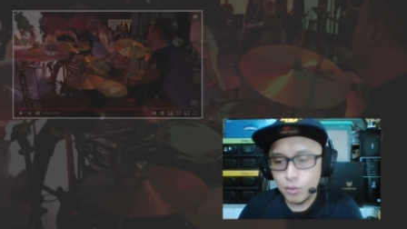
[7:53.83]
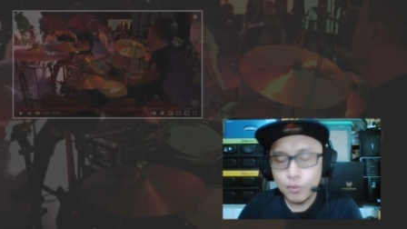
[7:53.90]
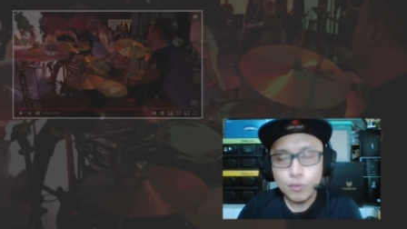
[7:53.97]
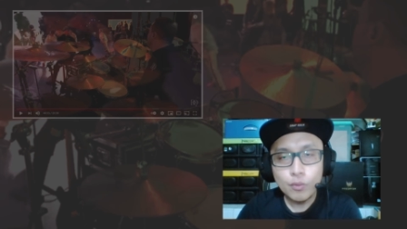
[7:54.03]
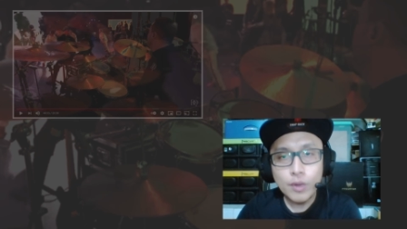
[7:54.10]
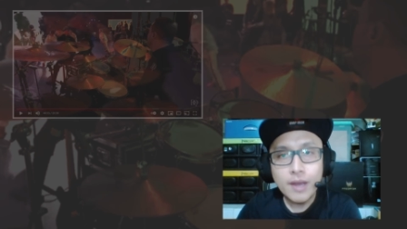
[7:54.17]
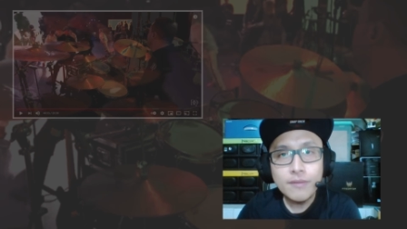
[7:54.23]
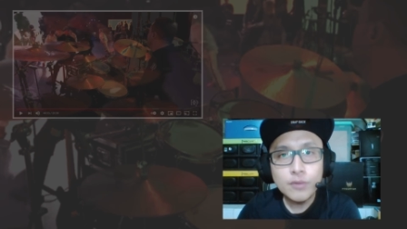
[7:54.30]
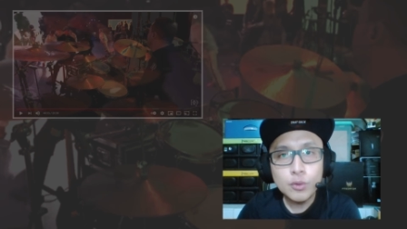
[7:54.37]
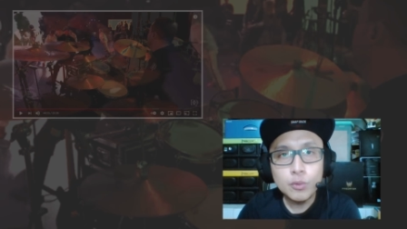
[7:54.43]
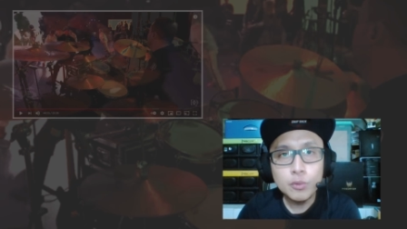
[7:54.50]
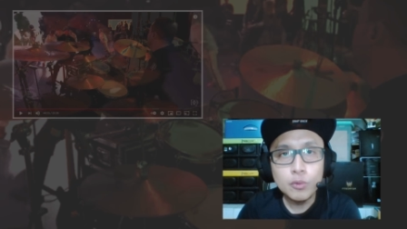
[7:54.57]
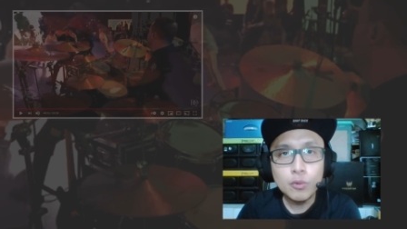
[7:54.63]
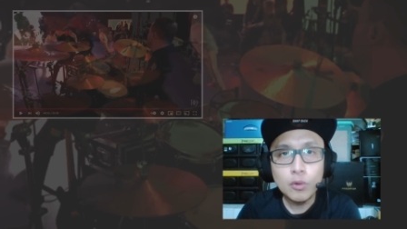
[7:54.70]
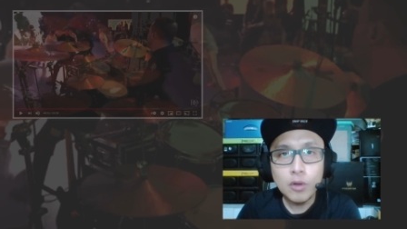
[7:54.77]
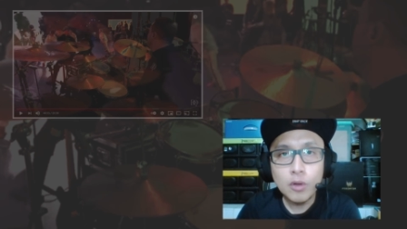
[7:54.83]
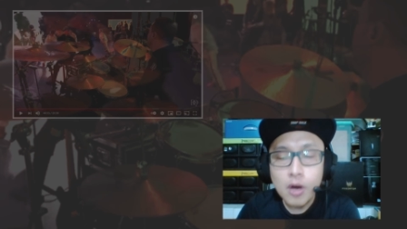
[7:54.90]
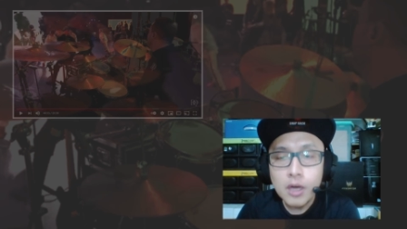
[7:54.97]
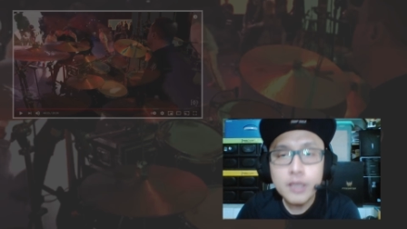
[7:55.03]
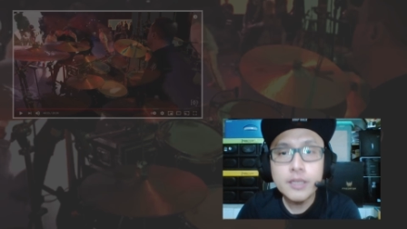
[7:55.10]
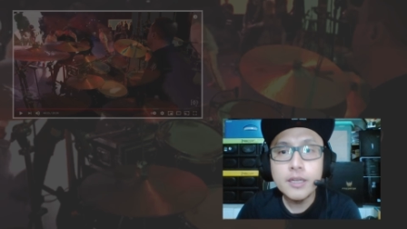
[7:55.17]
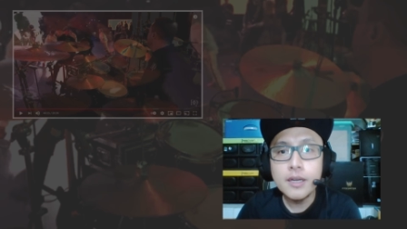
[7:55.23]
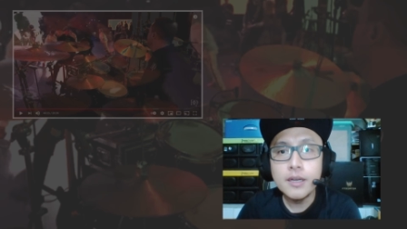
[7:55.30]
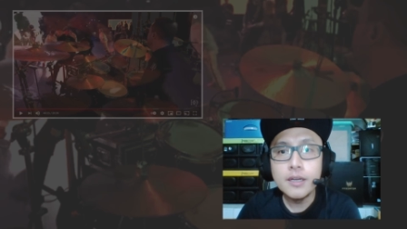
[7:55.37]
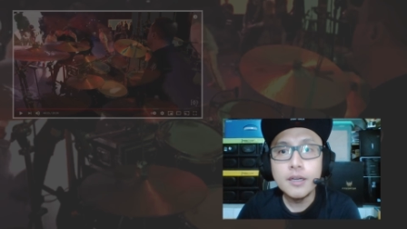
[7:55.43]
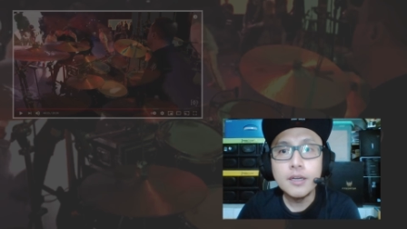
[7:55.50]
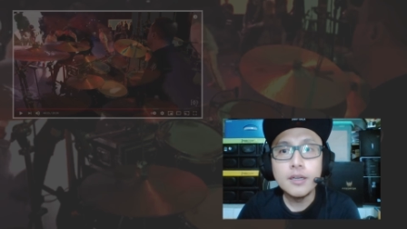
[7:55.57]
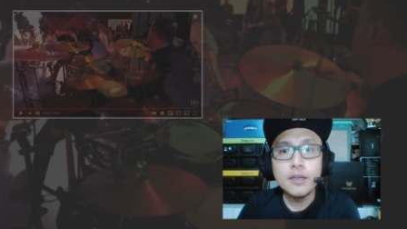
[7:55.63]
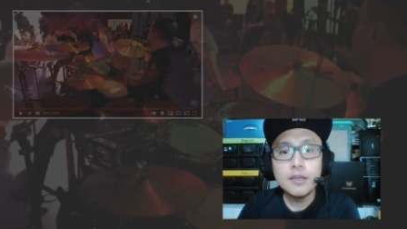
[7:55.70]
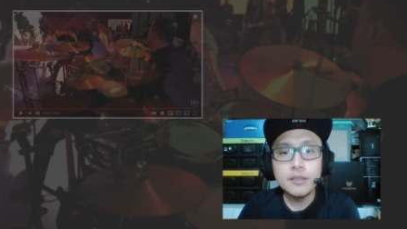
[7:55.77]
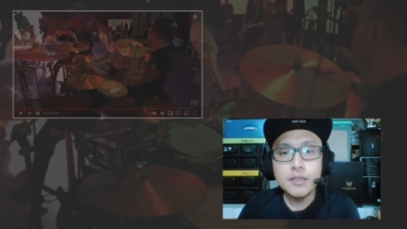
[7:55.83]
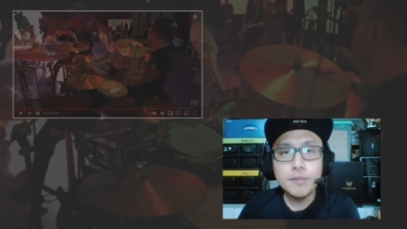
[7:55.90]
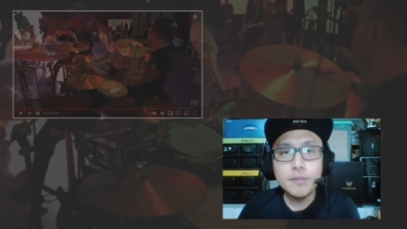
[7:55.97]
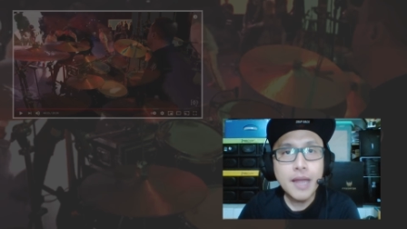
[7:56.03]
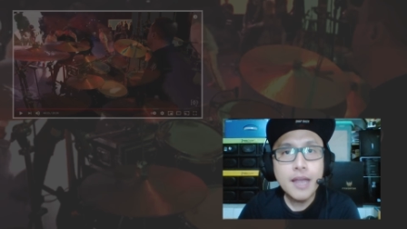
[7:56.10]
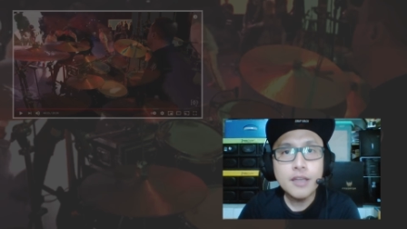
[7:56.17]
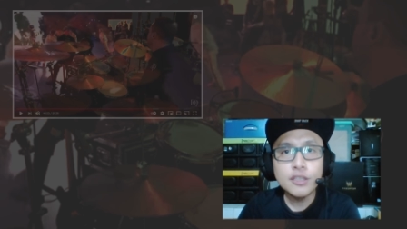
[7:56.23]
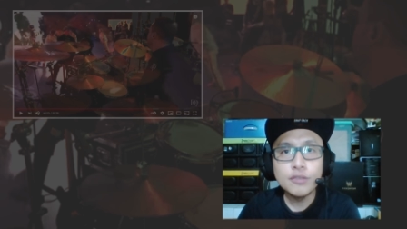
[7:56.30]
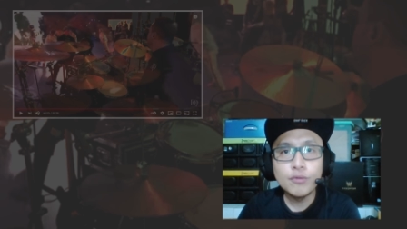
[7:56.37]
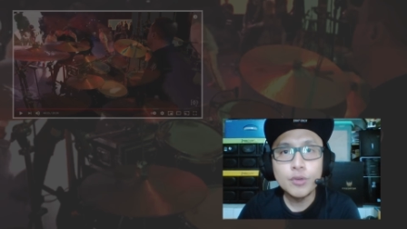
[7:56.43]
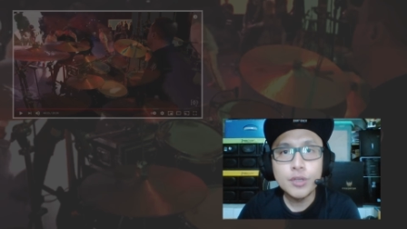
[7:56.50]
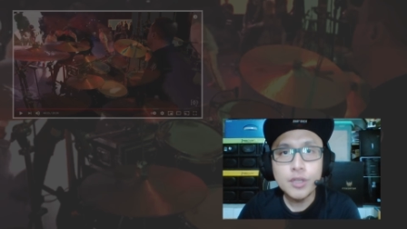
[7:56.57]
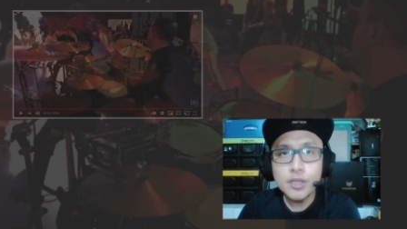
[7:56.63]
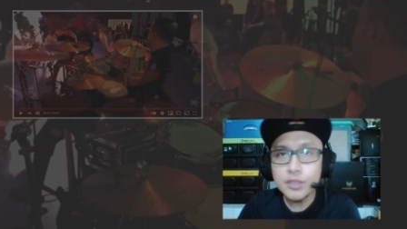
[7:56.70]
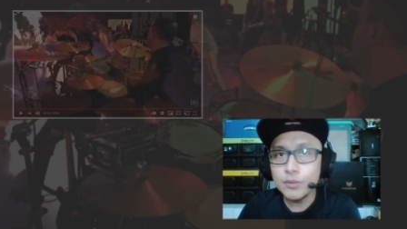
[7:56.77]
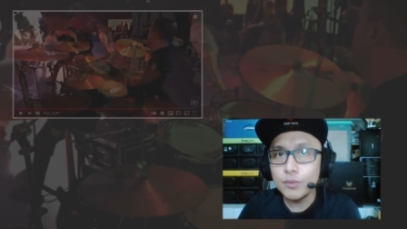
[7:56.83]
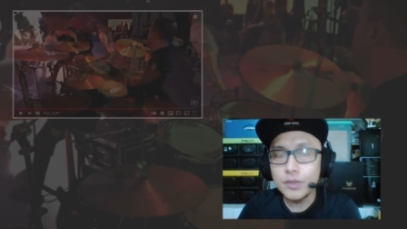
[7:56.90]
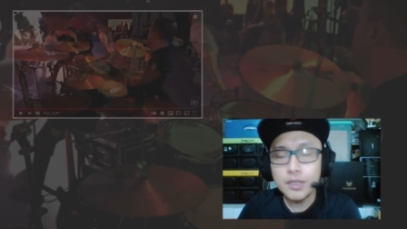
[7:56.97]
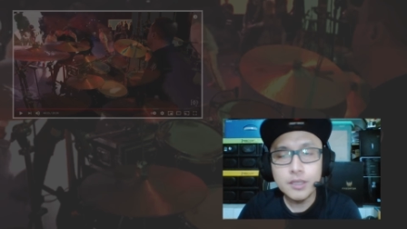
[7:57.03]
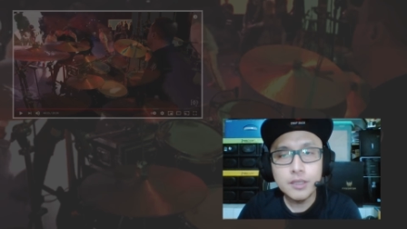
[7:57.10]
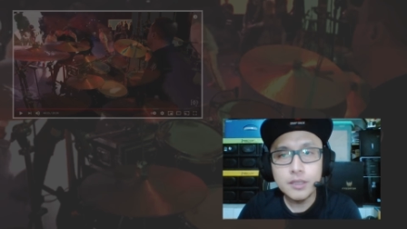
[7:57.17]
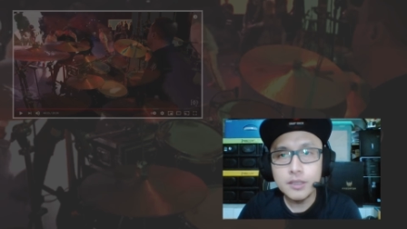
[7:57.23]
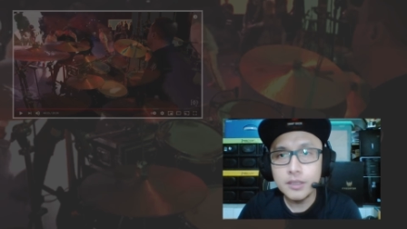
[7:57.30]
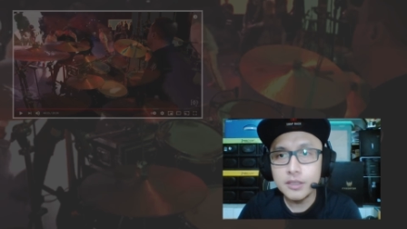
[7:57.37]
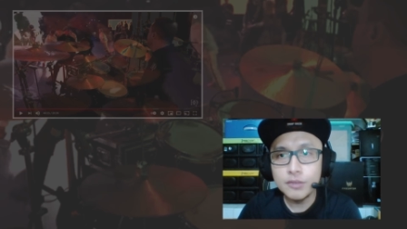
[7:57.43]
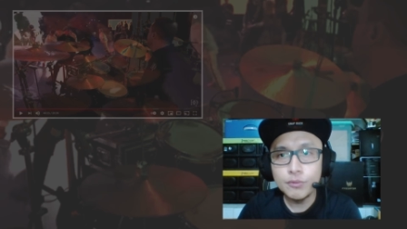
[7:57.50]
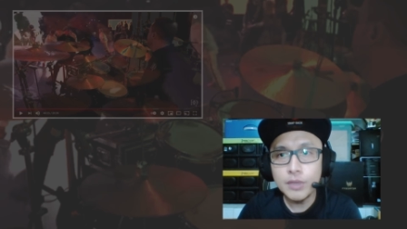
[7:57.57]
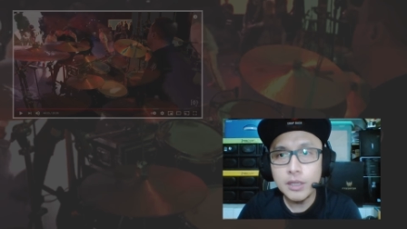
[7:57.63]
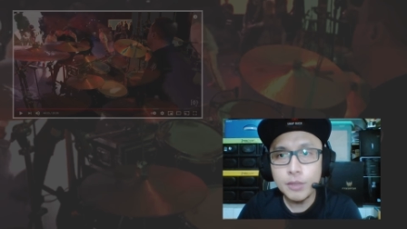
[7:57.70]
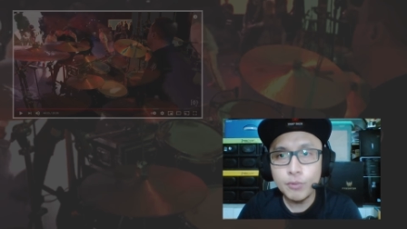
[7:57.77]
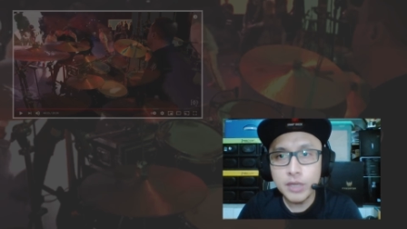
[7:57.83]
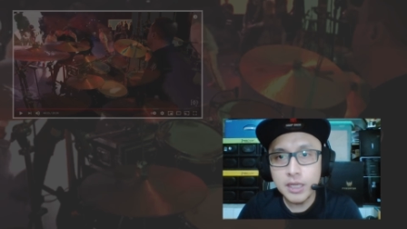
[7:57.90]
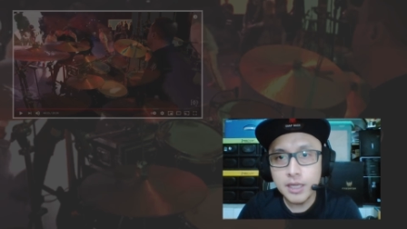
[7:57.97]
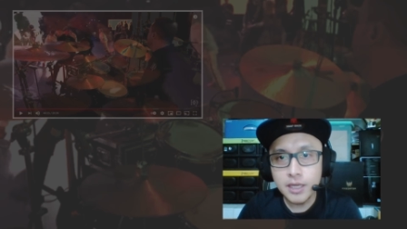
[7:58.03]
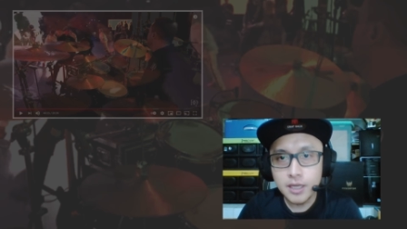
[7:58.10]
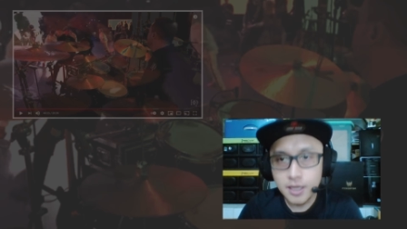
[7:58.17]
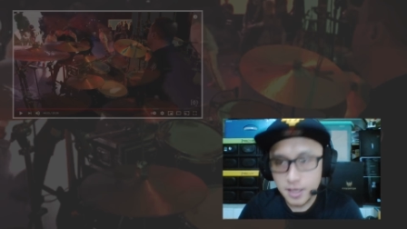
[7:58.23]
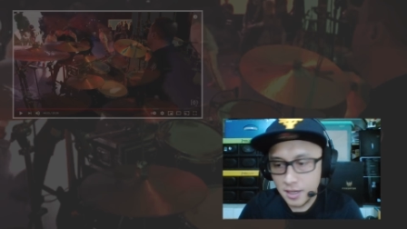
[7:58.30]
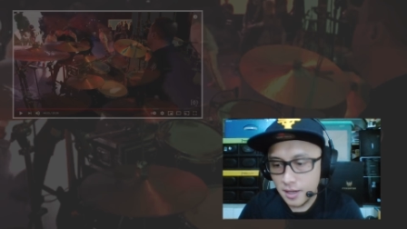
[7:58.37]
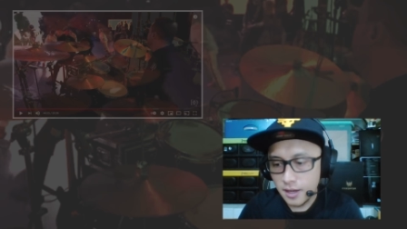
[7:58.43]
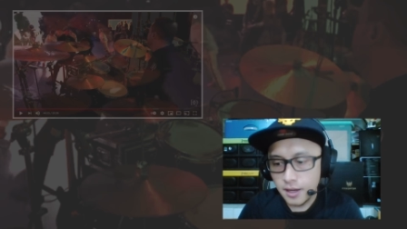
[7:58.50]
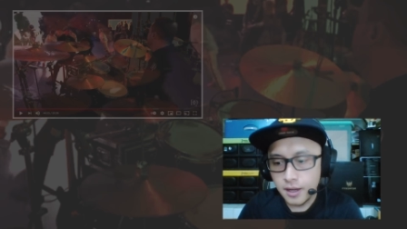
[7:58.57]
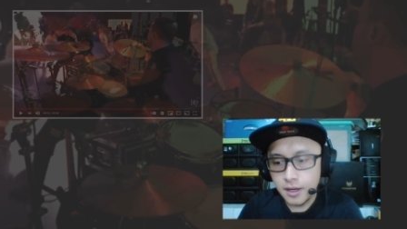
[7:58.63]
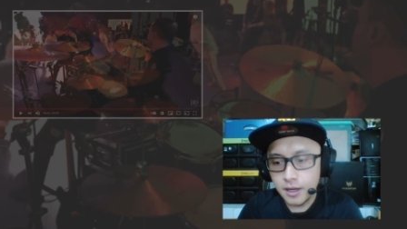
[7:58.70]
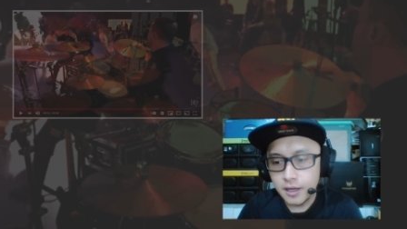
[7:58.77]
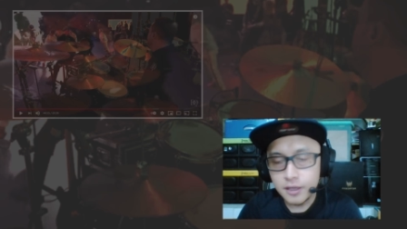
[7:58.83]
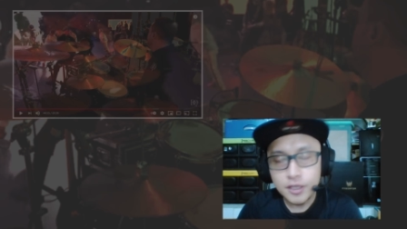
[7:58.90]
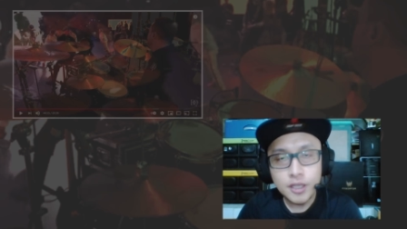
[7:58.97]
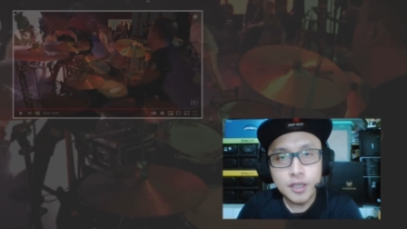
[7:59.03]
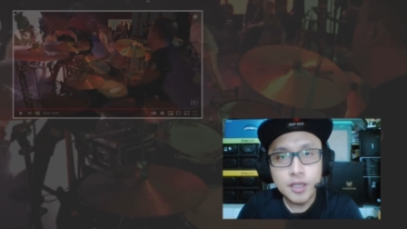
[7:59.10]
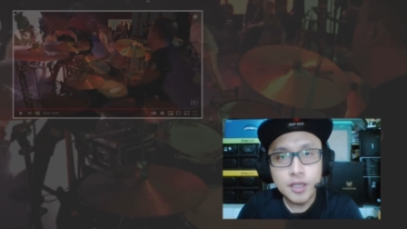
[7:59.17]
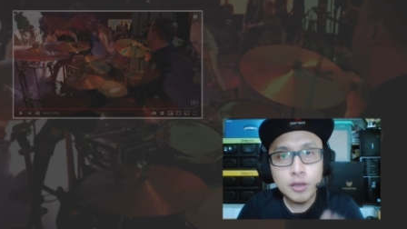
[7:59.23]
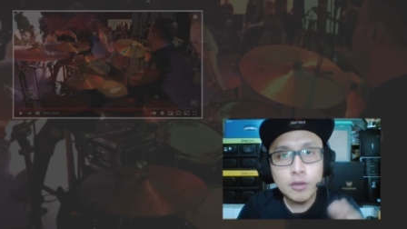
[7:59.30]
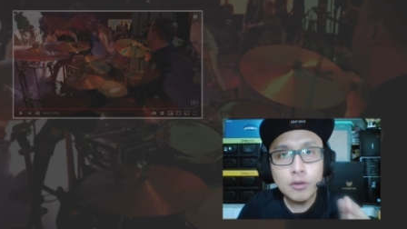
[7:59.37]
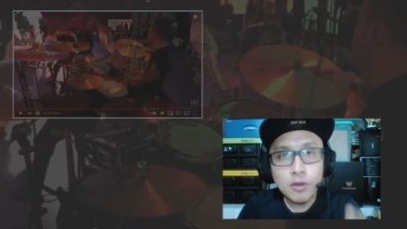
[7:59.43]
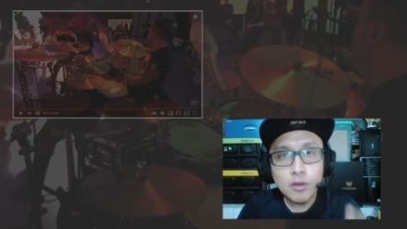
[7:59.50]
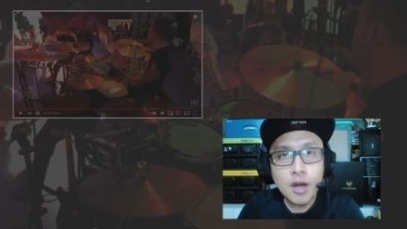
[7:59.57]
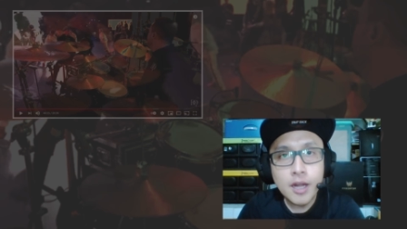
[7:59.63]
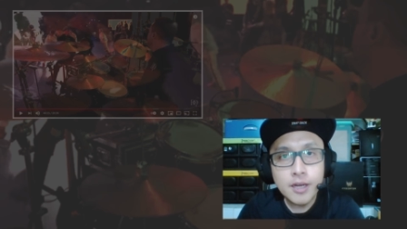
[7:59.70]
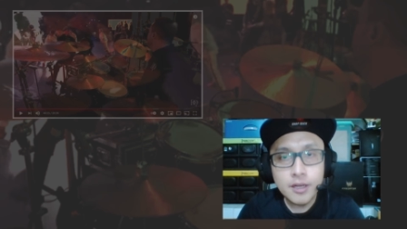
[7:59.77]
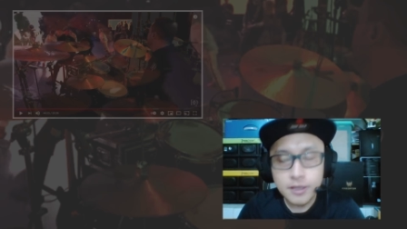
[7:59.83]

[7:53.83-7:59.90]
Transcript: we have to laud Dimash for this one it's really really he, he took on an